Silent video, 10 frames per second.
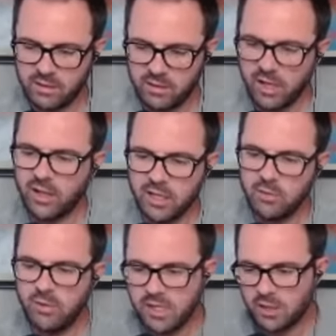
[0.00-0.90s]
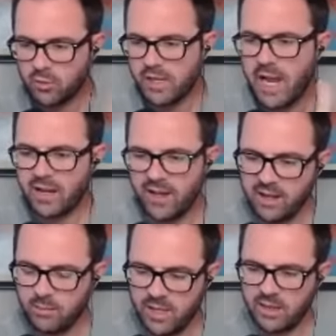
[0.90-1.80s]
You know, like you need to create an
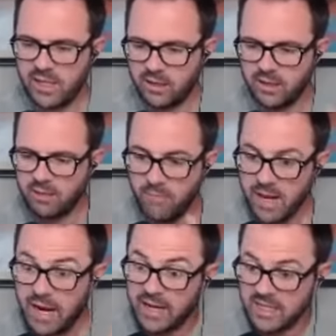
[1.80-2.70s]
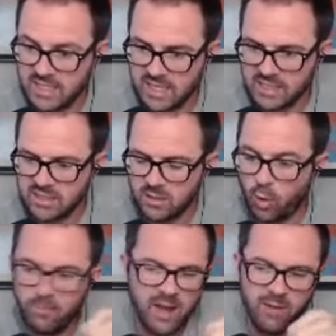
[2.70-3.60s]
enemy that that may not exist
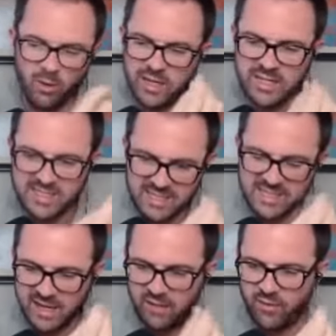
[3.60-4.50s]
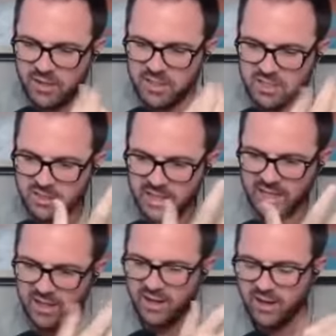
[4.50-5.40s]
or maybe only exists like in a very
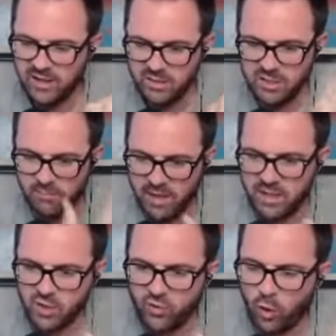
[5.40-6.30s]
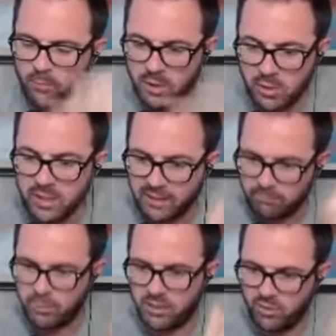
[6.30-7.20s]
like diminished form, but you need to
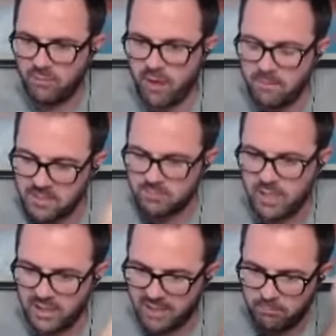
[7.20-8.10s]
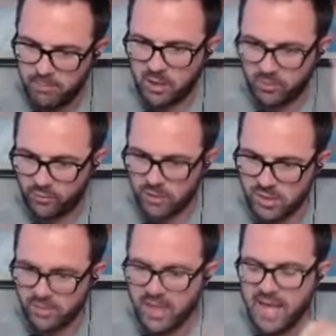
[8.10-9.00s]
like build them up as being like a bigger
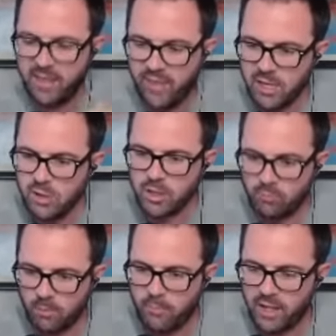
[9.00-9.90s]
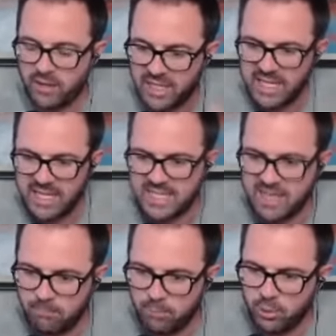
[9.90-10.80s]
version of that and then you can rebel against
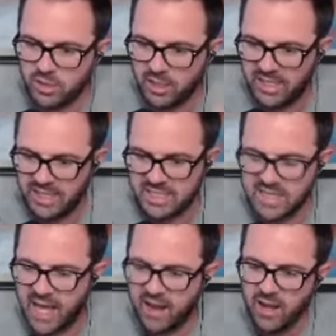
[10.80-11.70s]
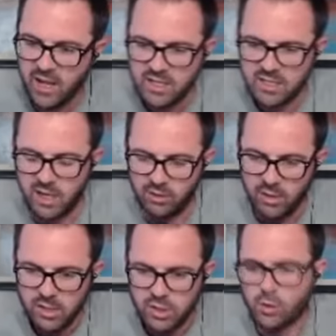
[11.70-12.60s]
that and push against that, you know,
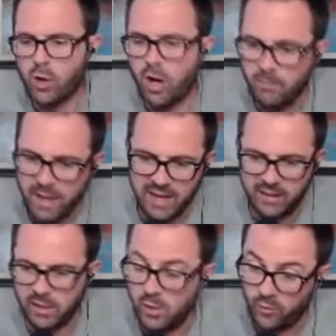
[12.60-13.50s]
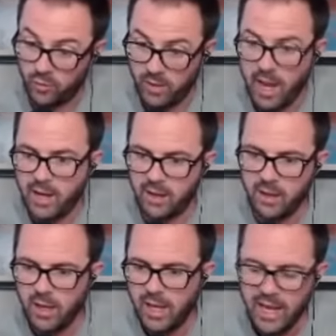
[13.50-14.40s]
straw man that you've created.
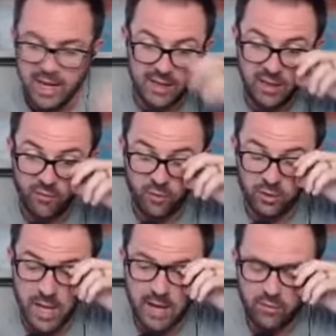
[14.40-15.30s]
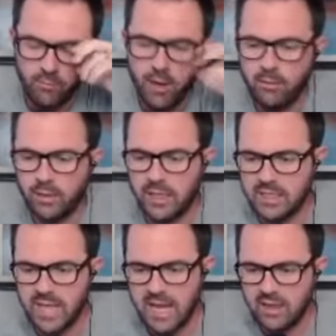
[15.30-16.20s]
And I think for a lot of
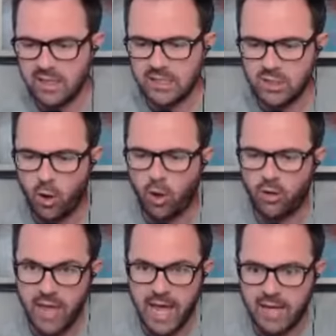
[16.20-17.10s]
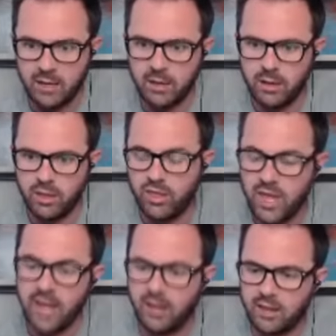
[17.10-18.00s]
Republicans, atheists are that
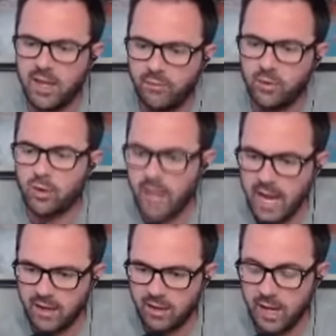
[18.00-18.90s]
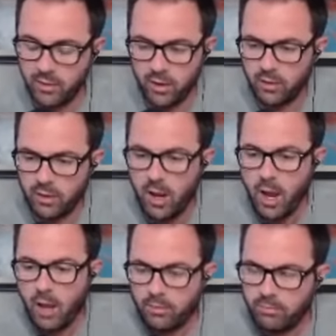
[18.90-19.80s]
thing that they've created. Now, they're the,
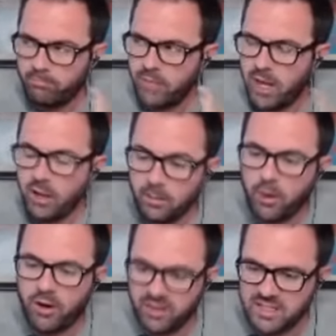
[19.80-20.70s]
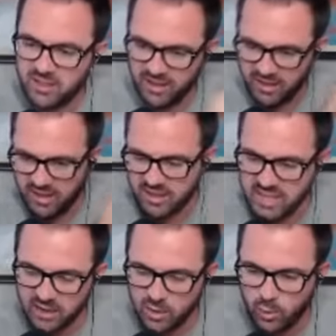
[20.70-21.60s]
the other part of this, though, like the other
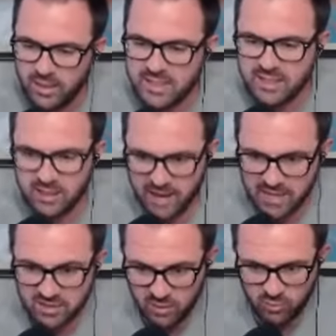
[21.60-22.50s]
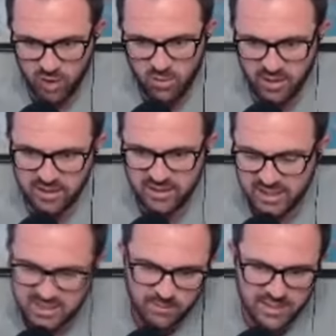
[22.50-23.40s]
side of the coin is they're actually growing.
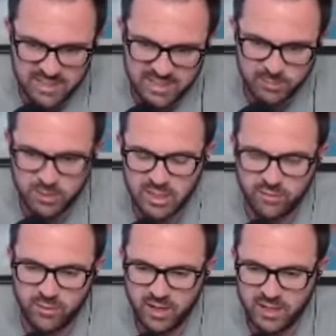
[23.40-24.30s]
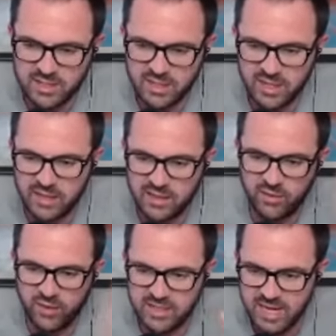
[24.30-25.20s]
Like about 6% of Americans today
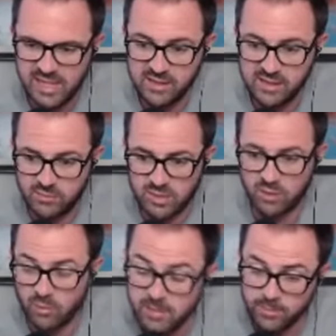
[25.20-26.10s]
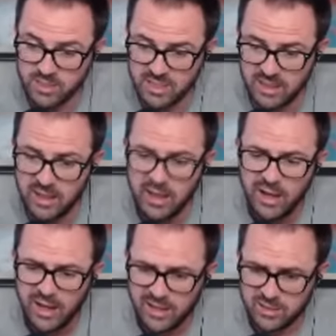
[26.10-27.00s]
identify as atheists. It was 3%
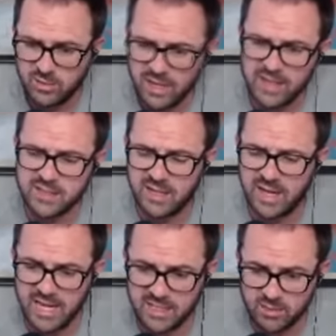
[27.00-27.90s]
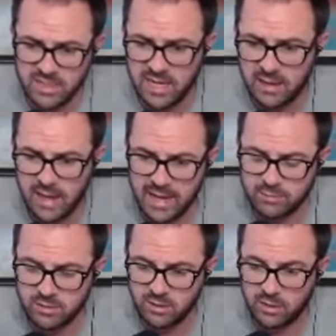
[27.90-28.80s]
in 2008. So it's
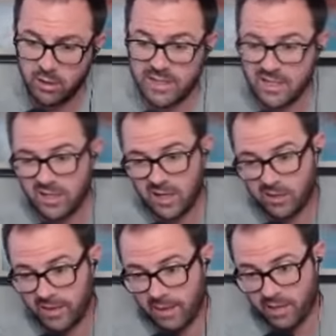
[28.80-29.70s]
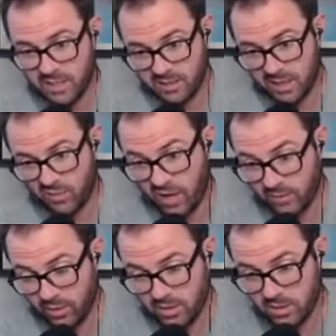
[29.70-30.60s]
absolutely growing. It's actually not growing that much in the last
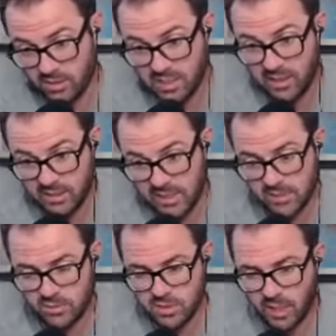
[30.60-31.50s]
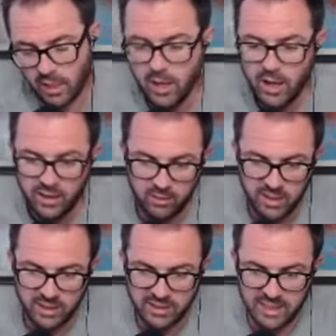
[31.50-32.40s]
five years, though, which I think is interesting. I think we're
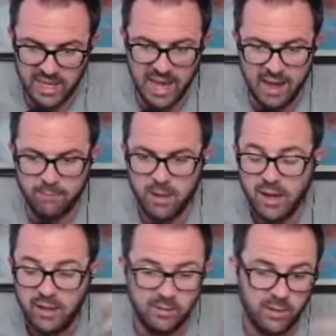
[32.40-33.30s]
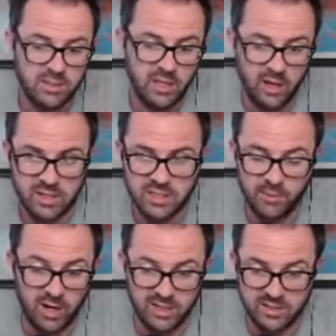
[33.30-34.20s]
hitting like a cap. Even amongst the youngest
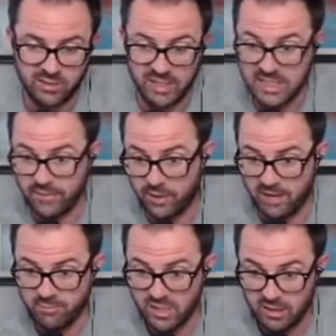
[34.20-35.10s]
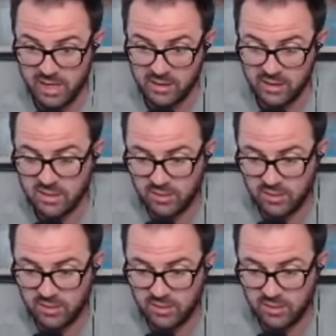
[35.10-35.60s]
Americans, only like 7 or 8% are atheists.